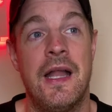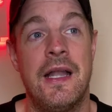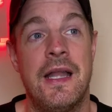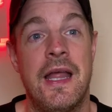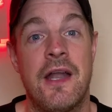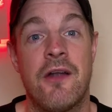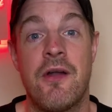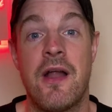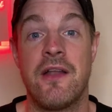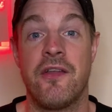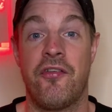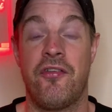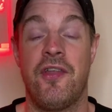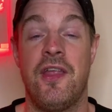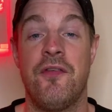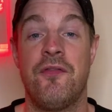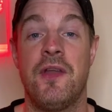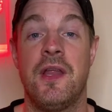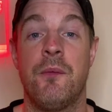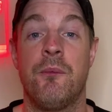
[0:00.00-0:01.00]
later on this
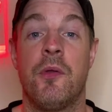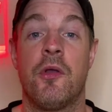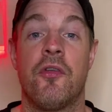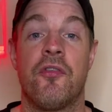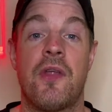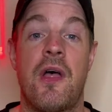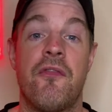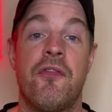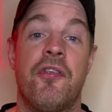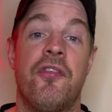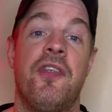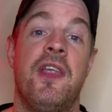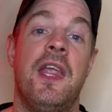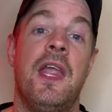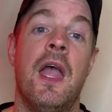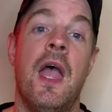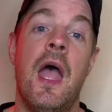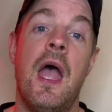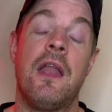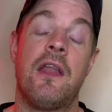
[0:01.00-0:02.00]
evening, because
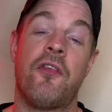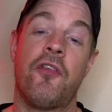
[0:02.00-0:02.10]
obviously